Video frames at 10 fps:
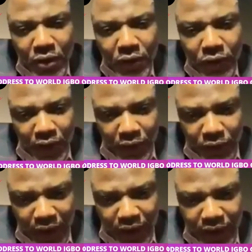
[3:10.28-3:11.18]
for the
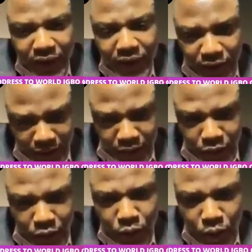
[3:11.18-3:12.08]
very
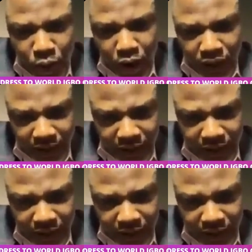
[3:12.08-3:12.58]
critical work that he